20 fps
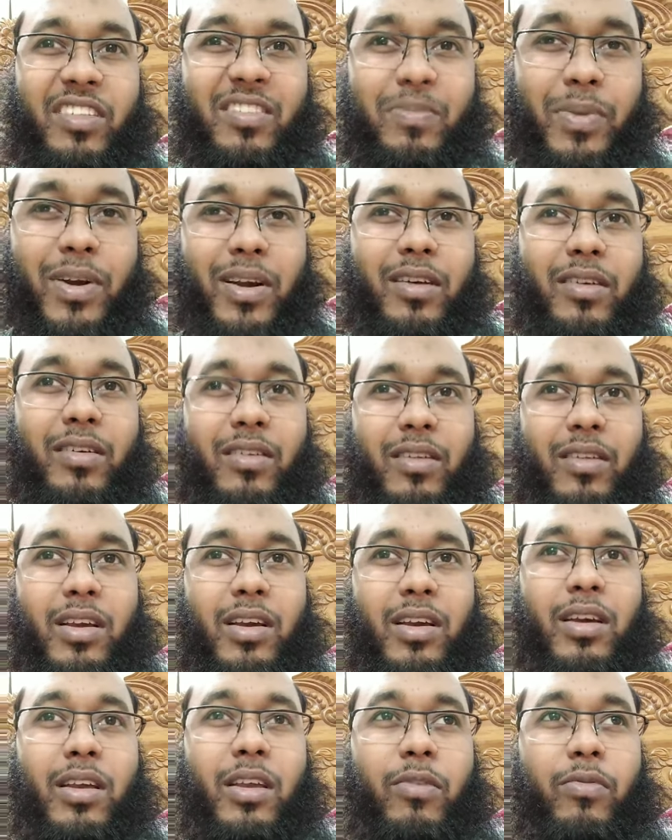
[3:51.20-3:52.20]

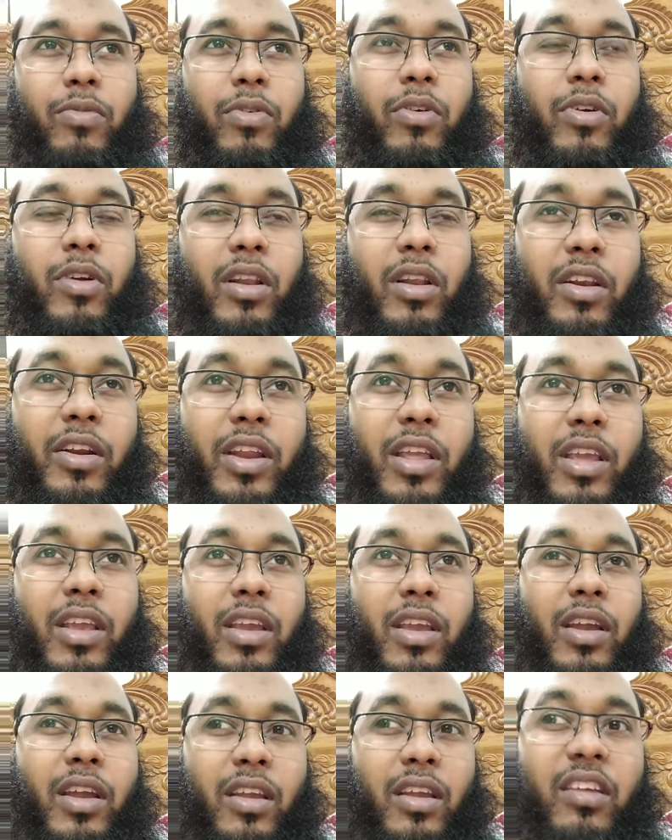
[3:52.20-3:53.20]
already an expert
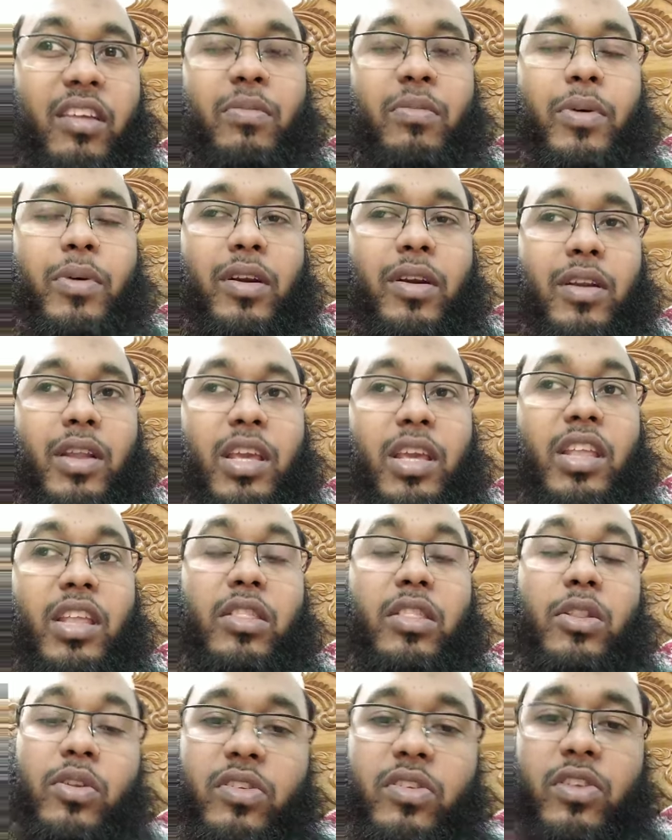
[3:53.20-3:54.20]
in those topics, then
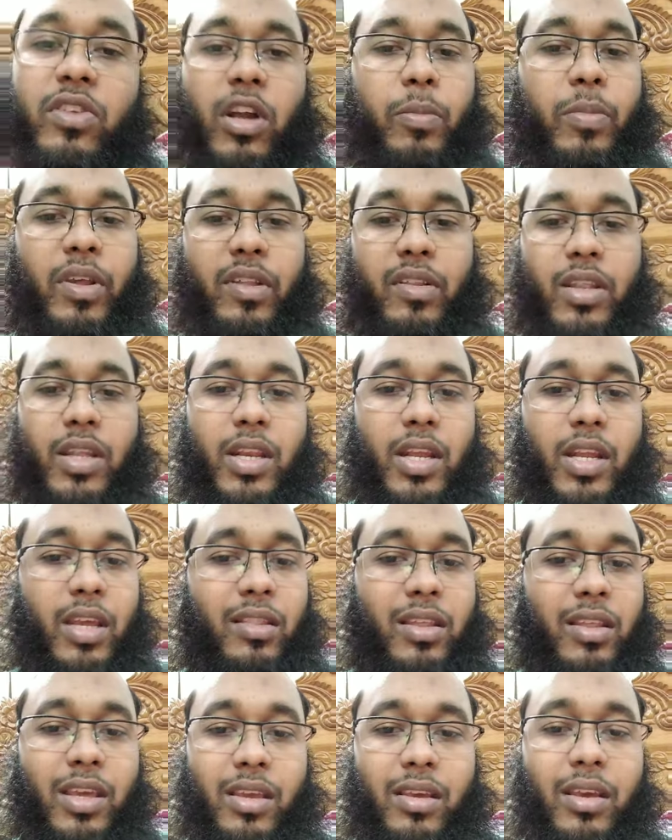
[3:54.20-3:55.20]
I think
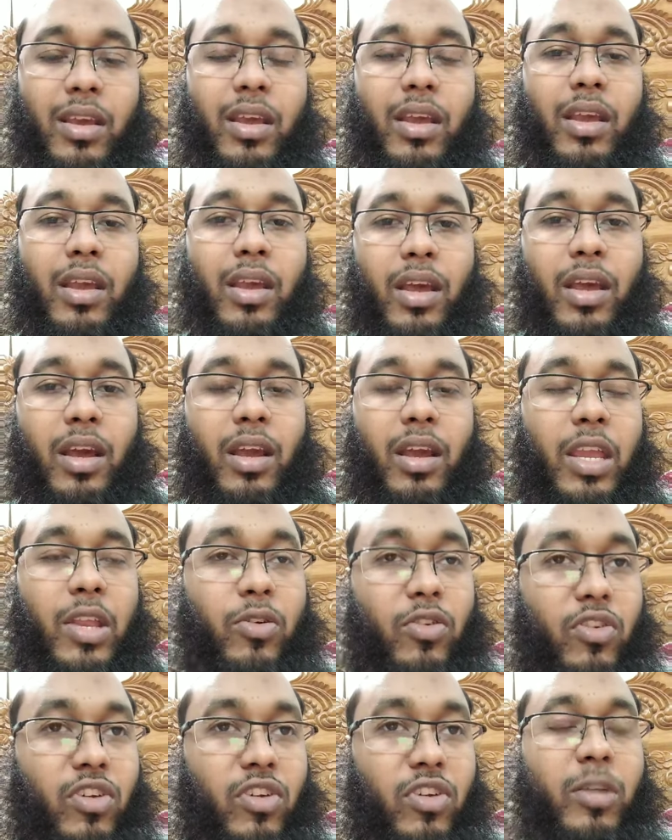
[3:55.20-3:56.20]
it would not be
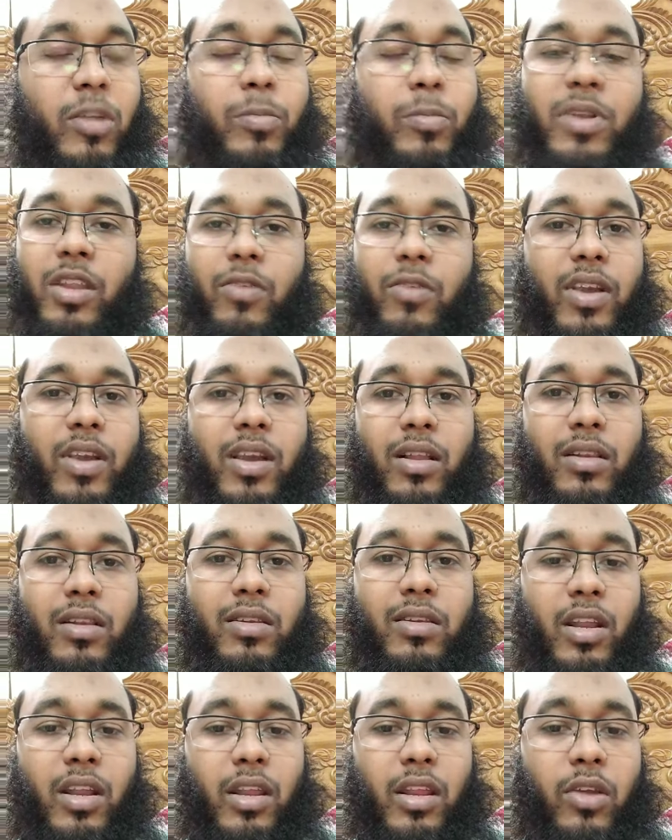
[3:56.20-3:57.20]
difficult and it would not be
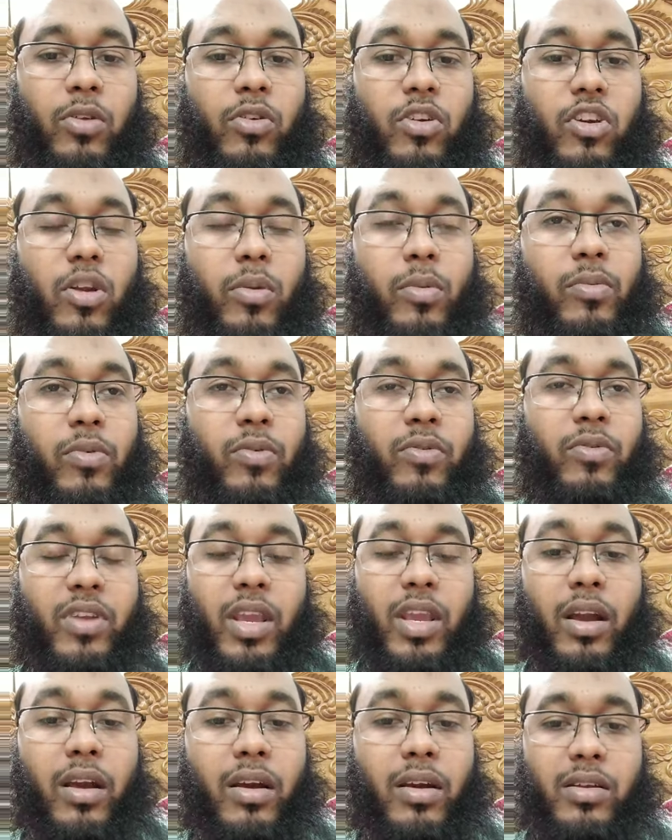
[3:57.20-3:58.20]
very hard
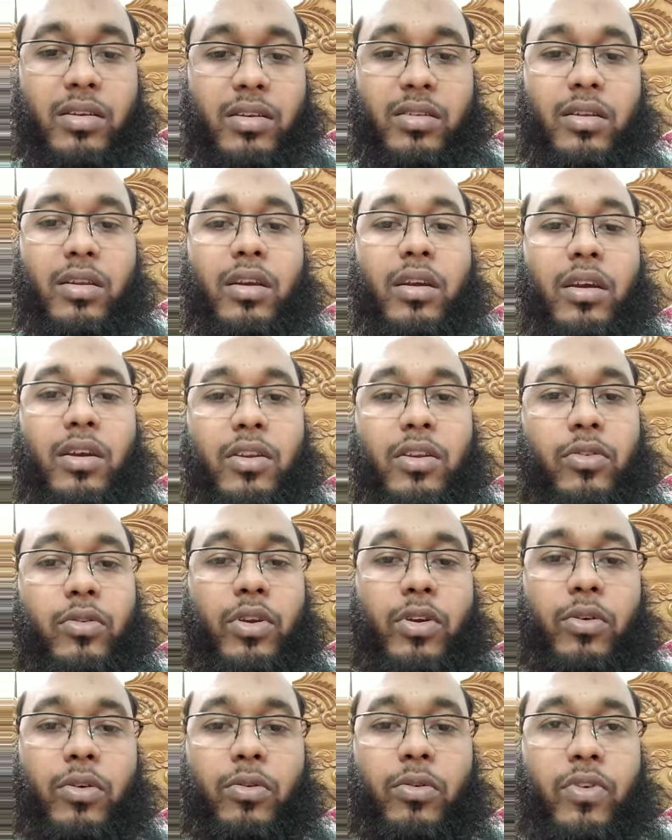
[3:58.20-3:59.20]
to you for
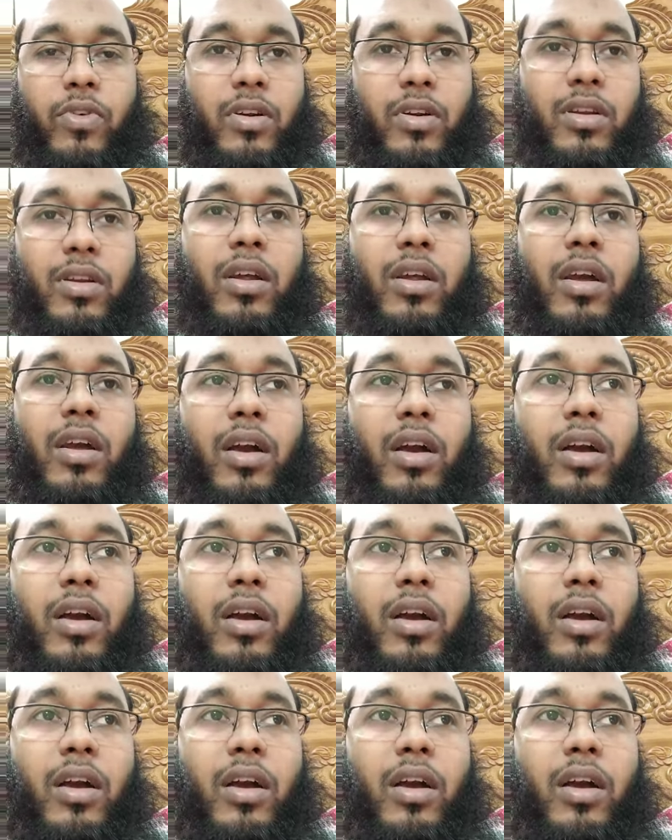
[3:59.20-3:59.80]
understanding this